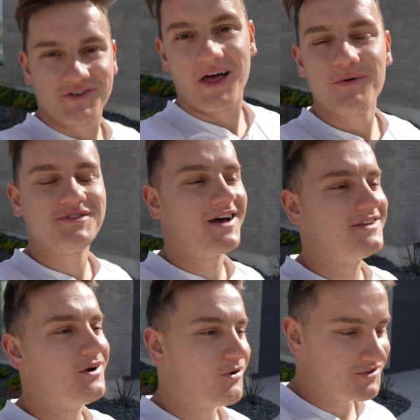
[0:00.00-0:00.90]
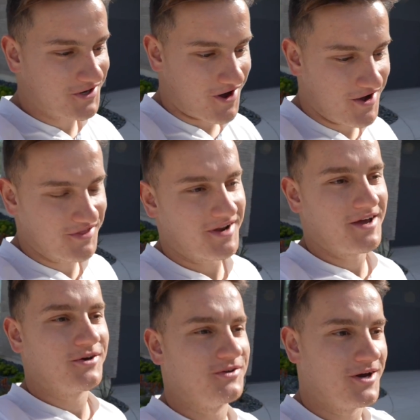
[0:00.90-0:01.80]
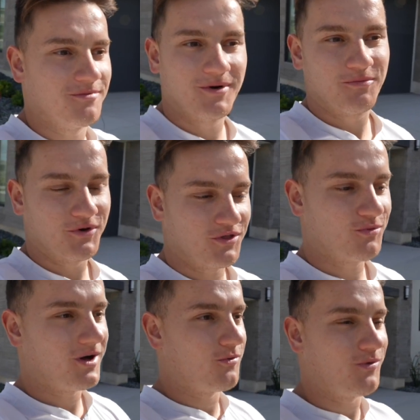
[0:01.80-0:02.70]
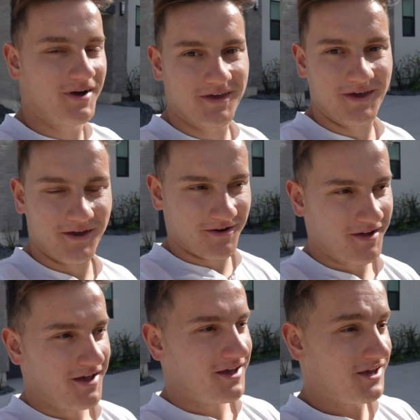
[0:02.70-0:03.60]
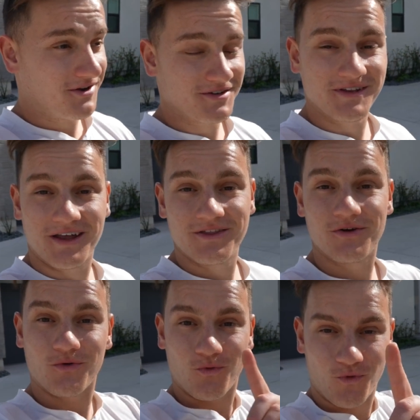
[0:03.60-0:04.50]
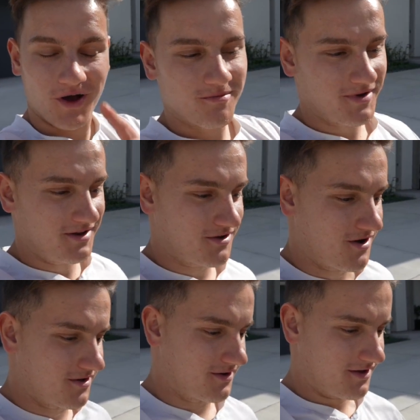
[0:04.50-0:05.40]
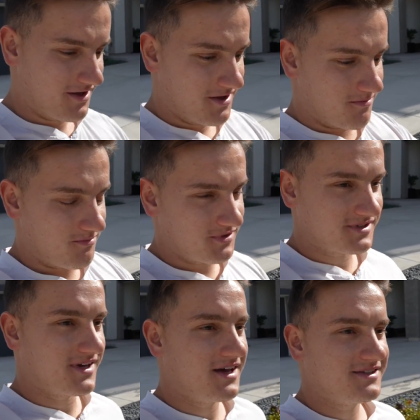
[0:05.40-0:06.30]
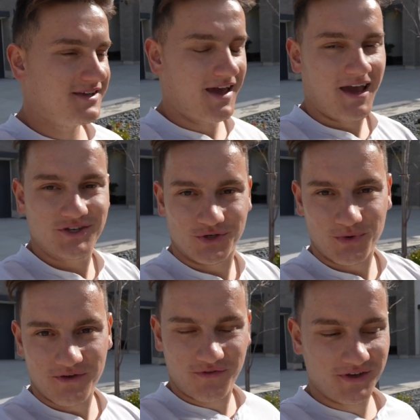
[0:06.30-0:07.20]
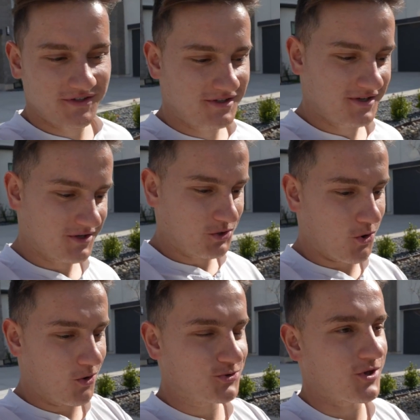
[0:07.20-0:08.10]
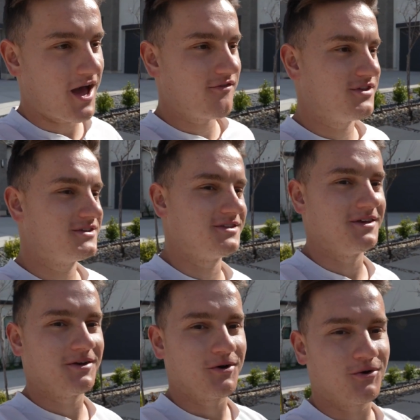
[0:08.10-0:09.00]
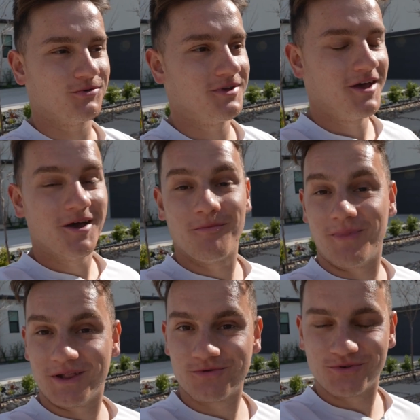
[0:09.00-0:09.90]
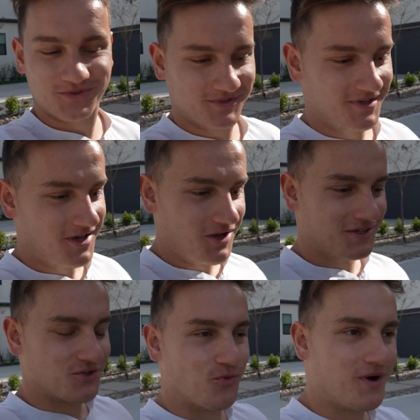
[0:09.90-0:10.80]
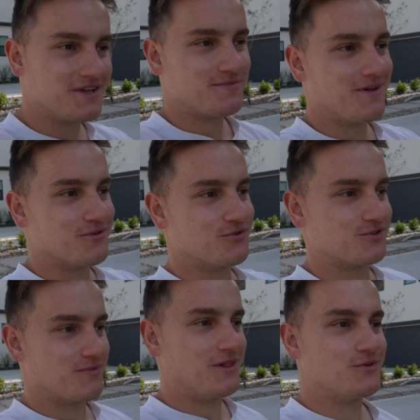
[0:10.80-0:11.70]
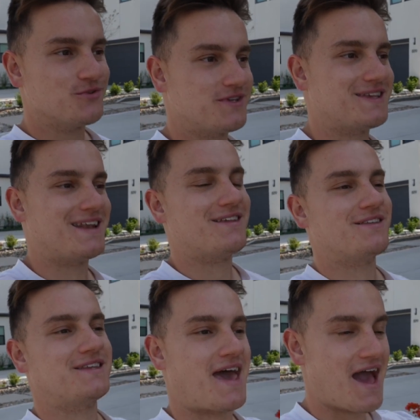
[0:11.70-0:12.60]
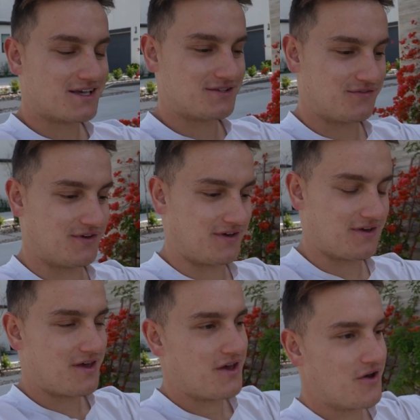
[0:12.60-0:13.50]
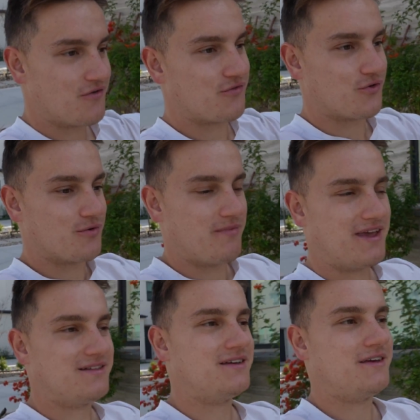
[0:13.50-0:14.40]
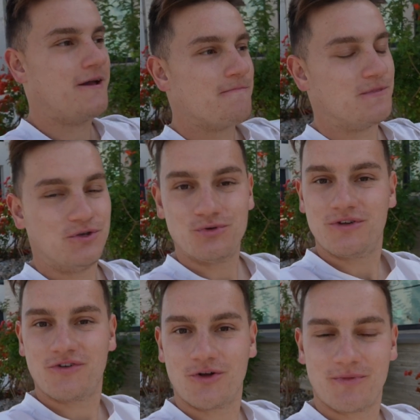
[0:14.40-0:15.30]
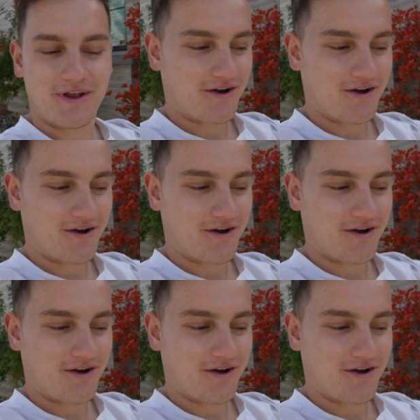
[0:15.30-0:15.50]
that was not the only con that I could come up with while walking here. Here's another one main con. Besides the HOA fees, you also have this thing called Melrose. So what is Melrose? Melrose is another tax fee for mainly new development